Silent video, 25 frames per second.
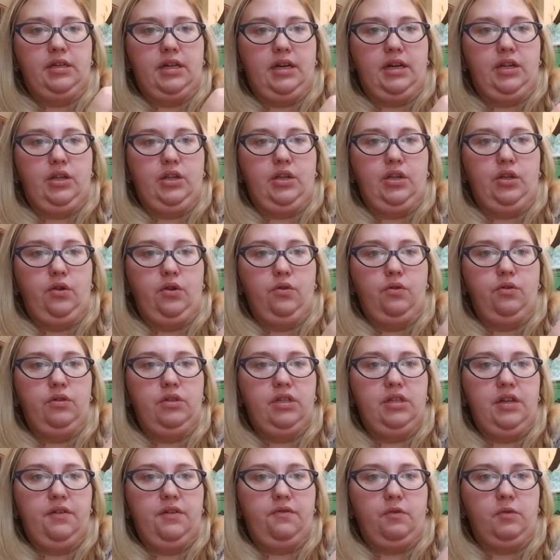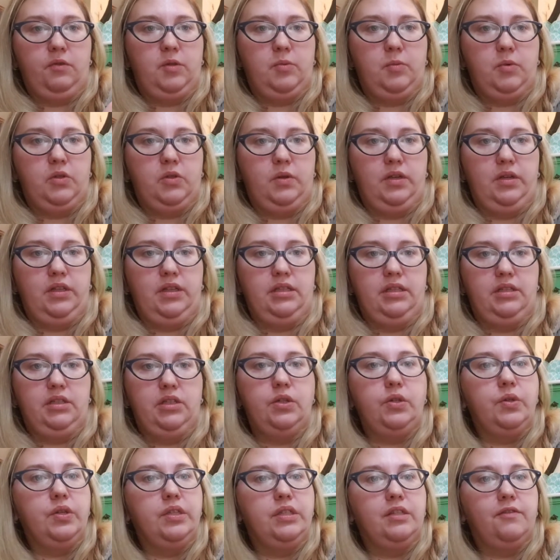there's not a huge difference between
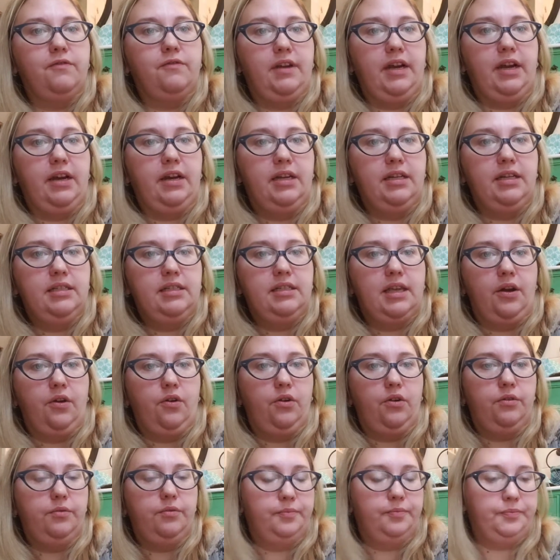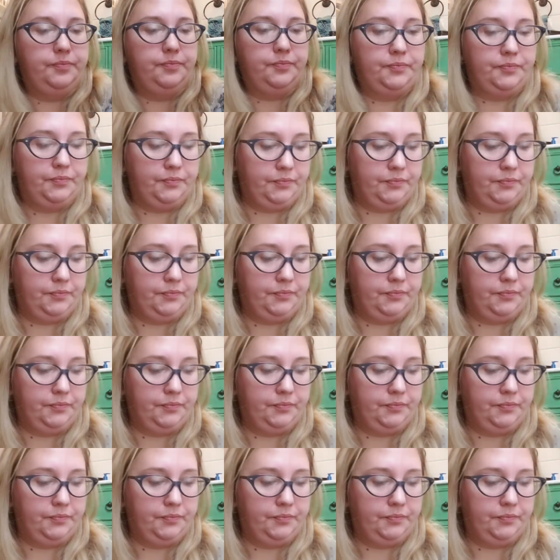these two. It's very subtle.